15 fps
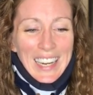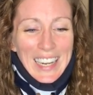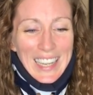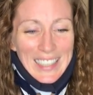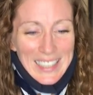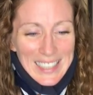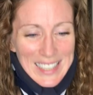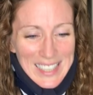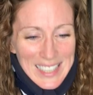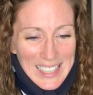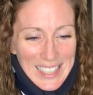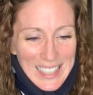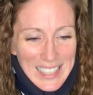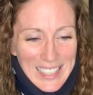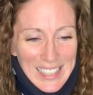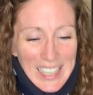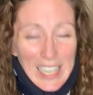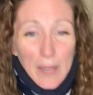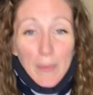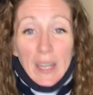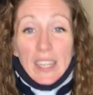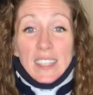Let's see,
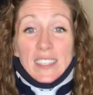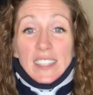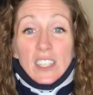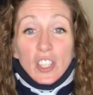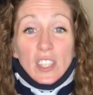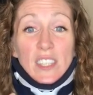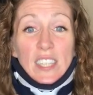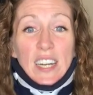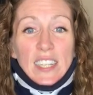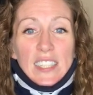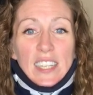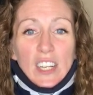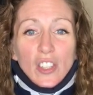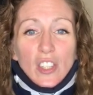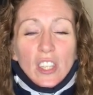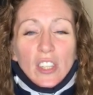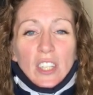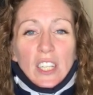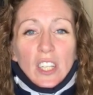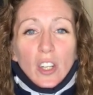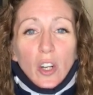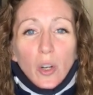my incision site is actually
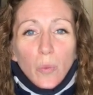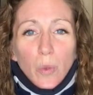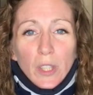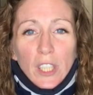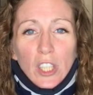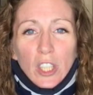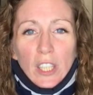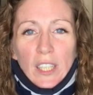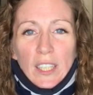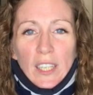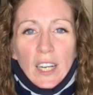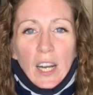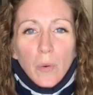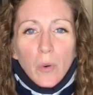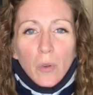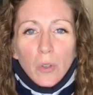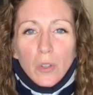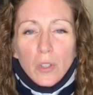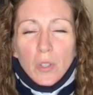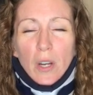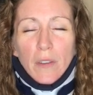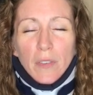looking really good. I won't
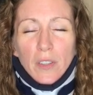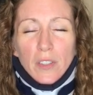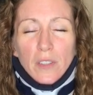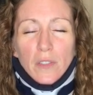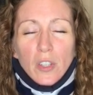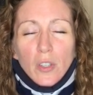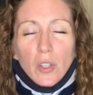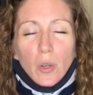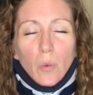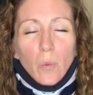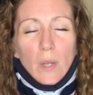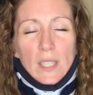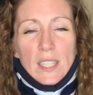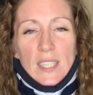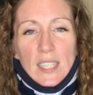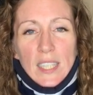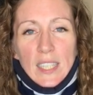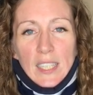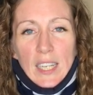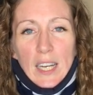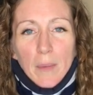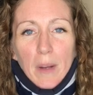gross you out for those of you who don't want to see
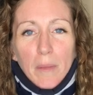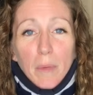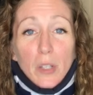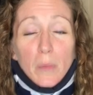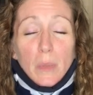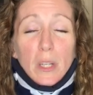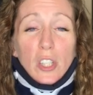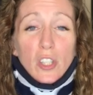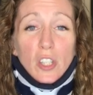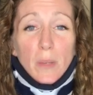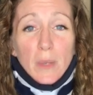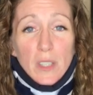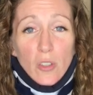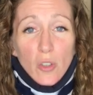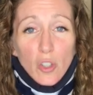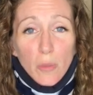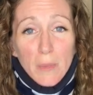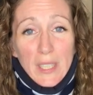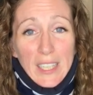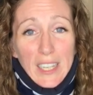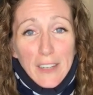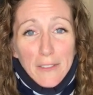it. I put pictures on my social
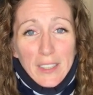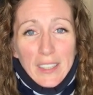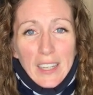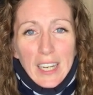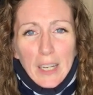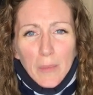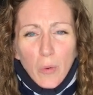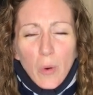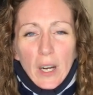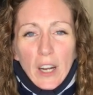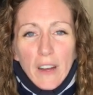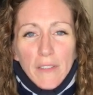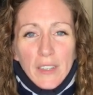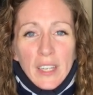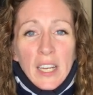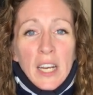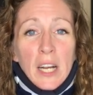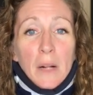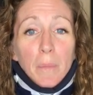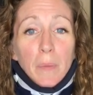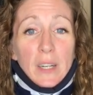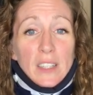media of it quite often,
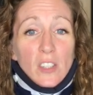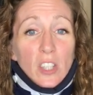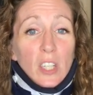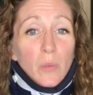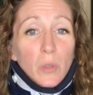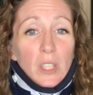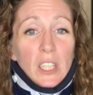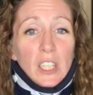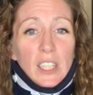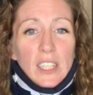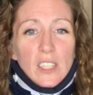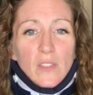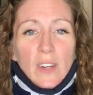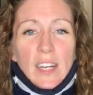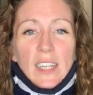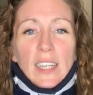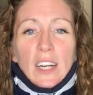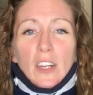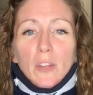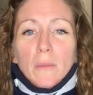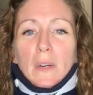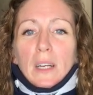but it's looking really good. It's flattening
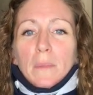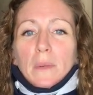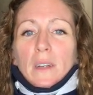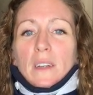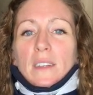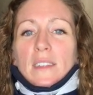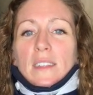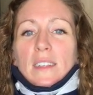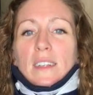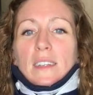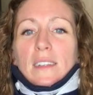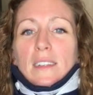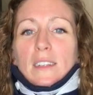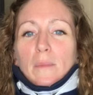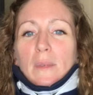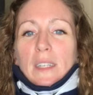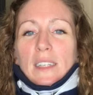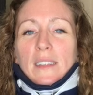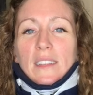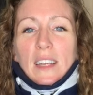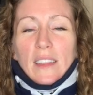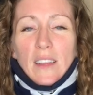out. You might be able to see a bit
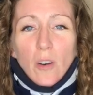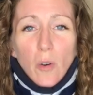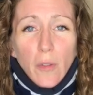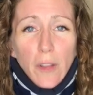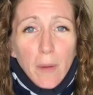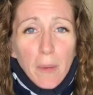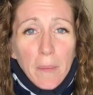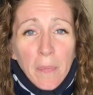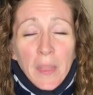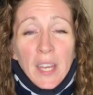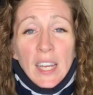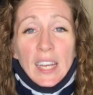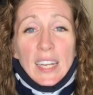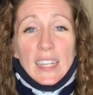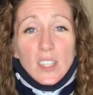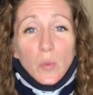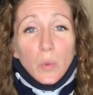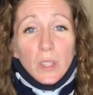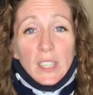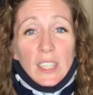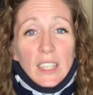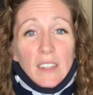inside that hole there, but it's
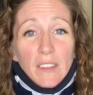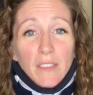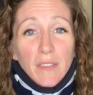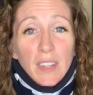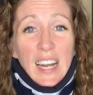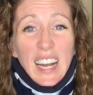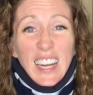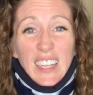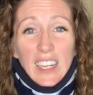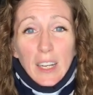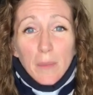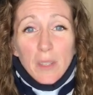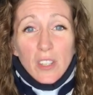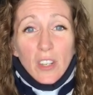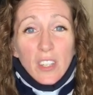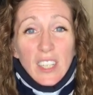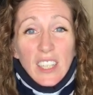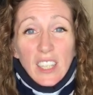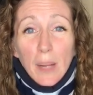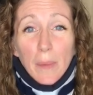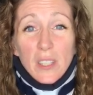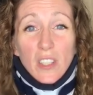really getting flat. It's starting to
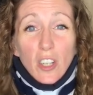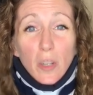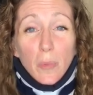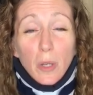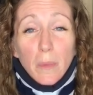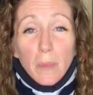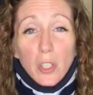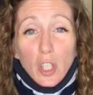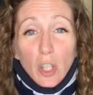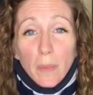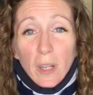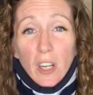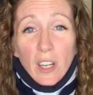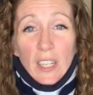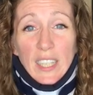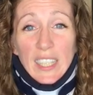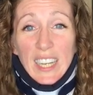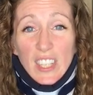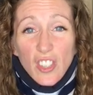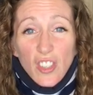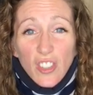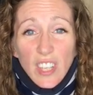heal up. I started to put Mederma on it
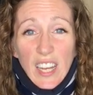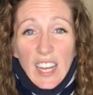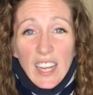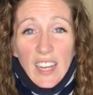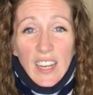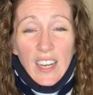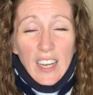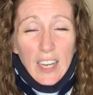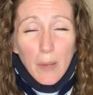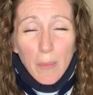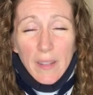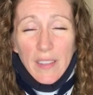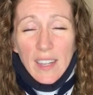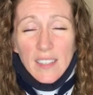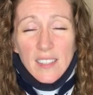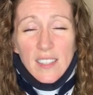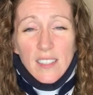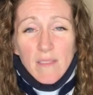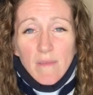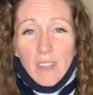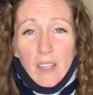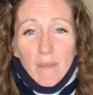yesterday, and
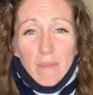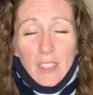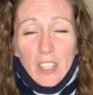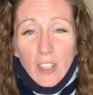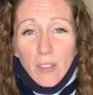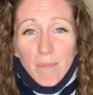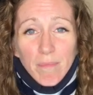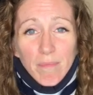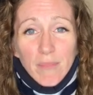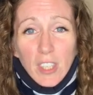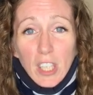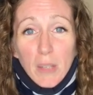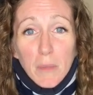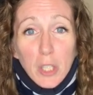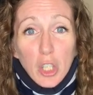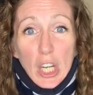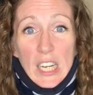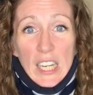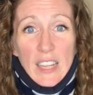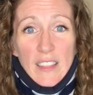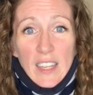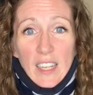that's, going to be
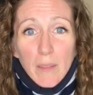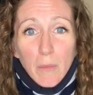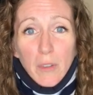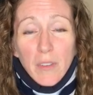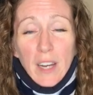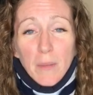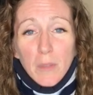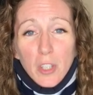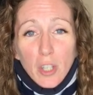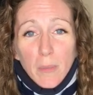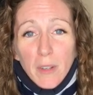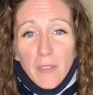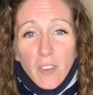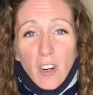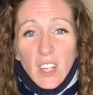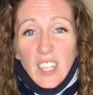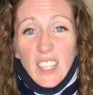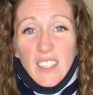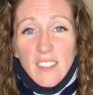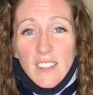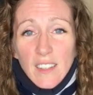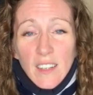great. I think we've had Mederma for our
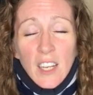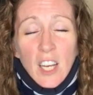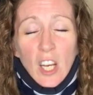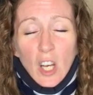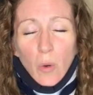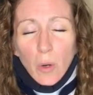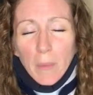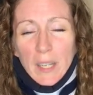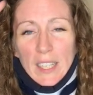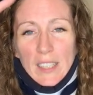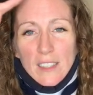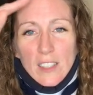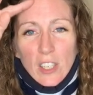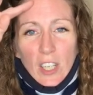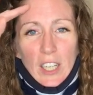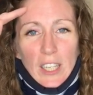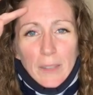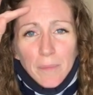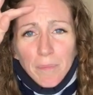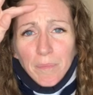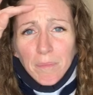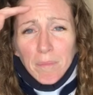kids, and one of my kids took a